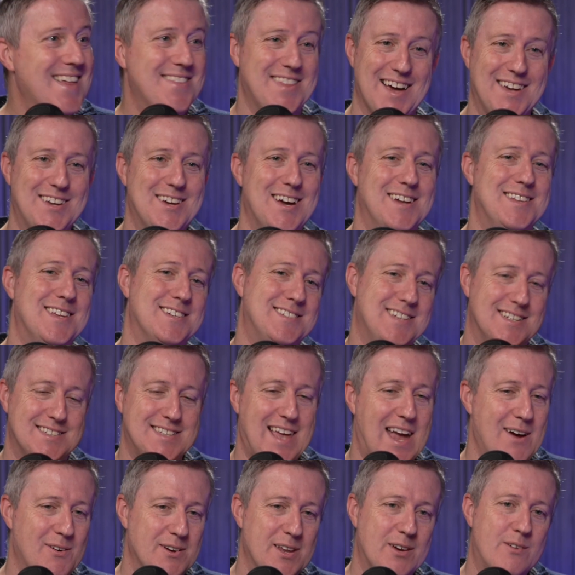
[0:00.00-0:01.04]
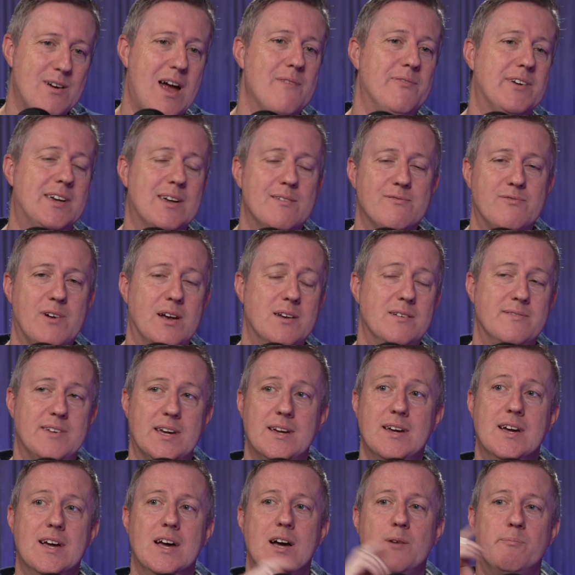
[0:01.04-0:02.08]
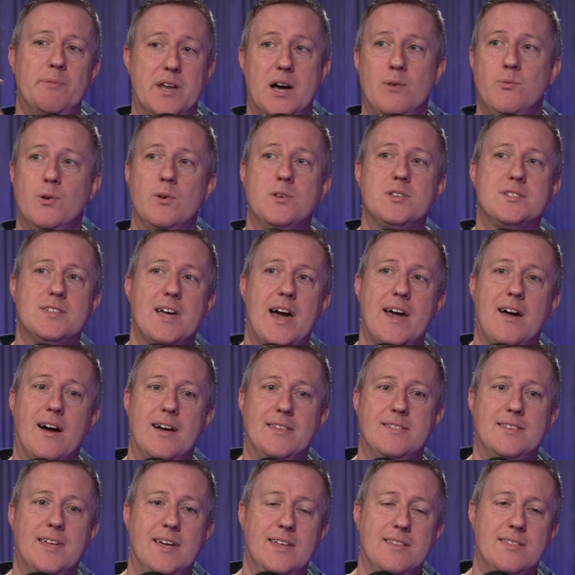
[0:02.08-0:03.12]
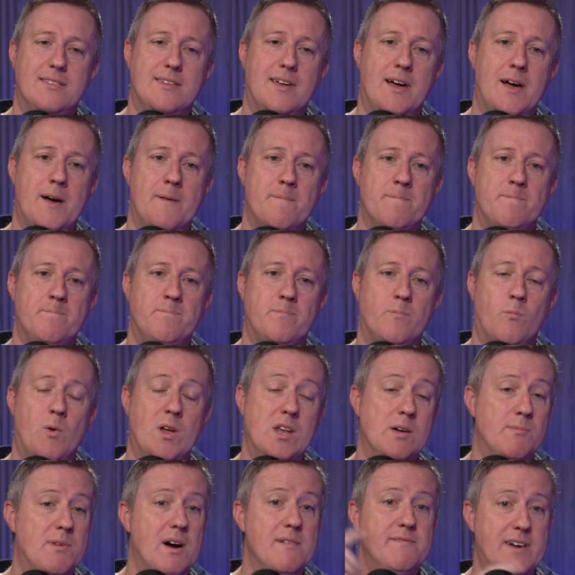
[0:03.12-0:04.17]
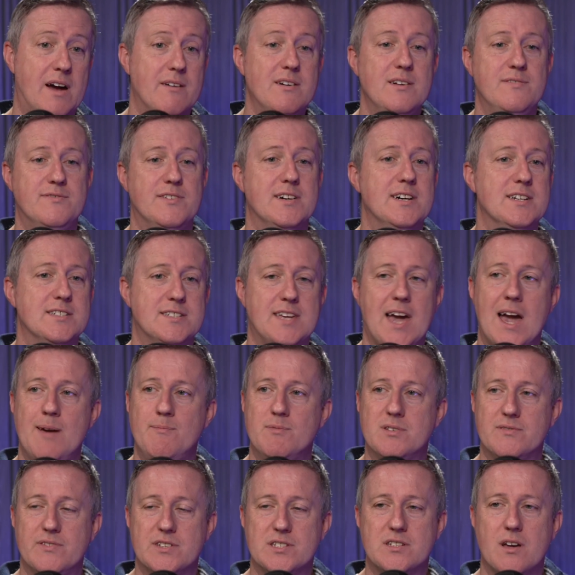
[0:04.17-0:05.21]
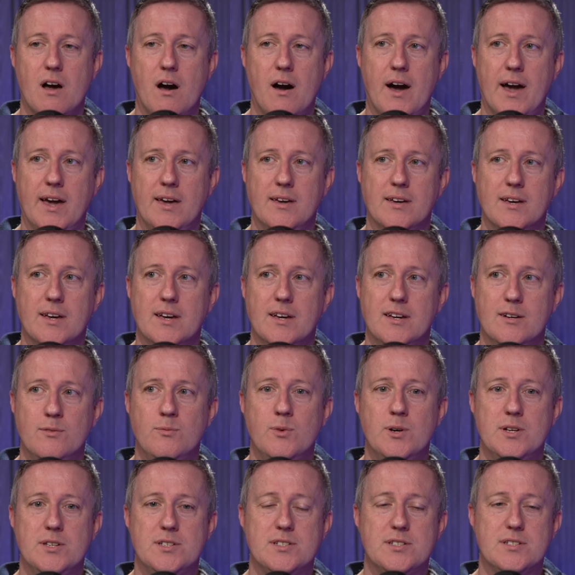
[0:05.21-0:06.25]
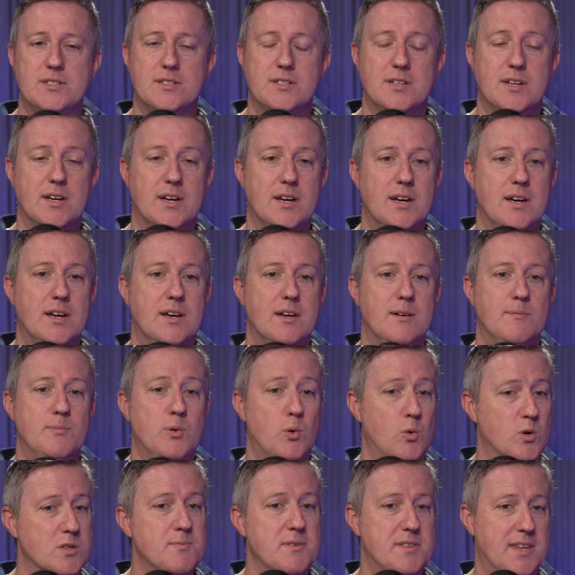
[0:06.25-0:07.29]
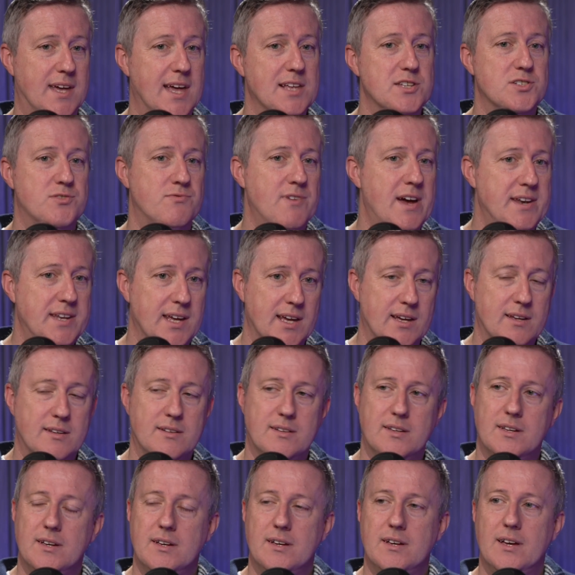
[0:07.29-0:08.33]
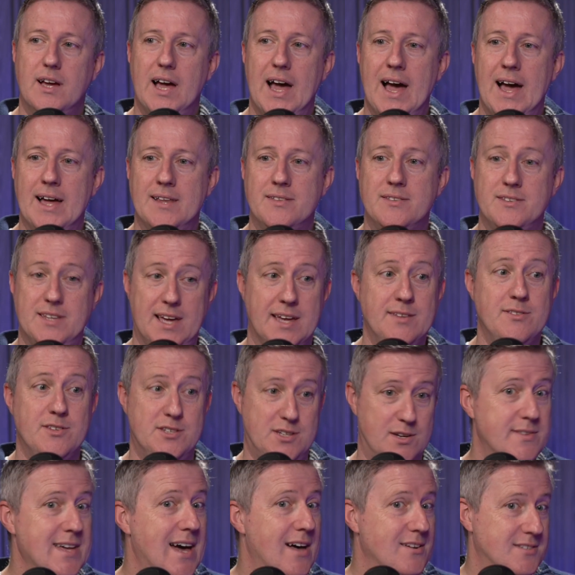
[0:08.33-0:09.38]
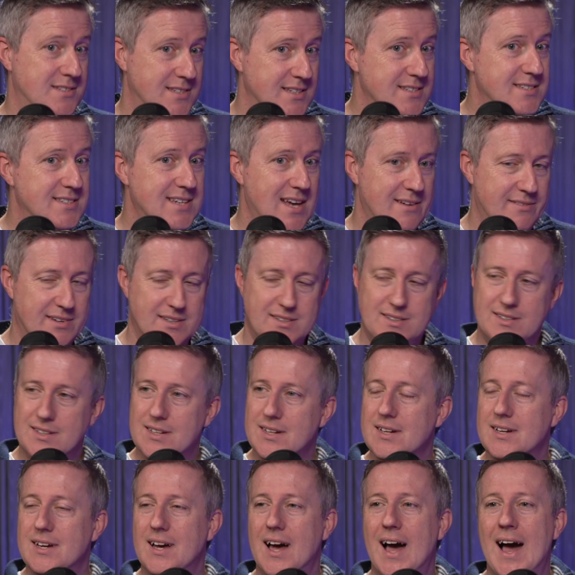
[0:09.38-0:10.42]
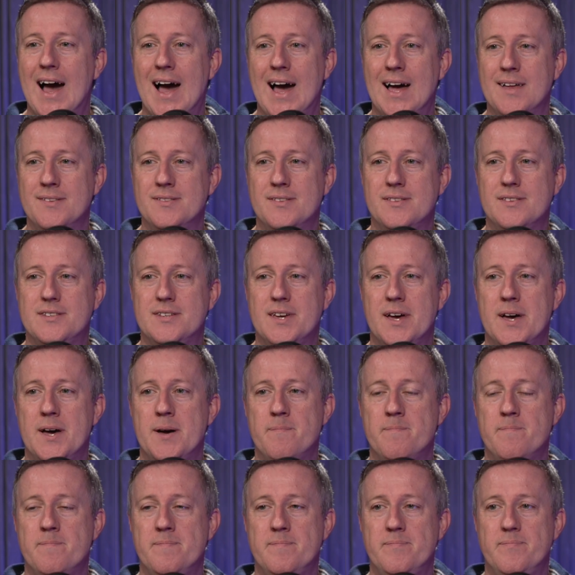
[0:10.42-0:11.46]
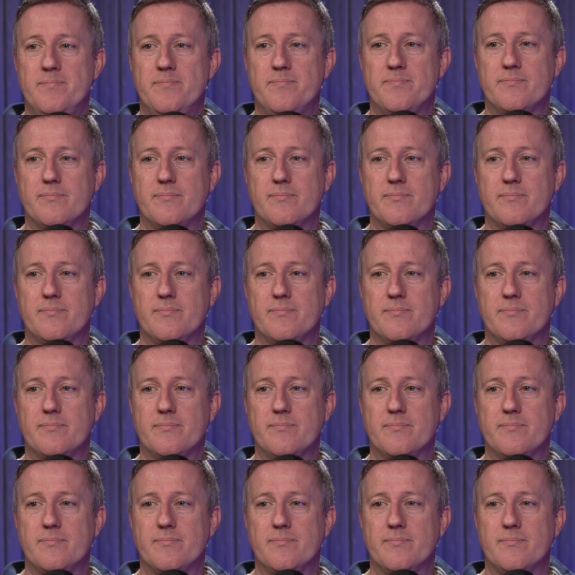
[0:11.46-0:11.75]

Thank goodness. It's there on a graphic in front of you. But I will say I did one of my very first games for Sky was Portsmouth against Reading, and in 2007, and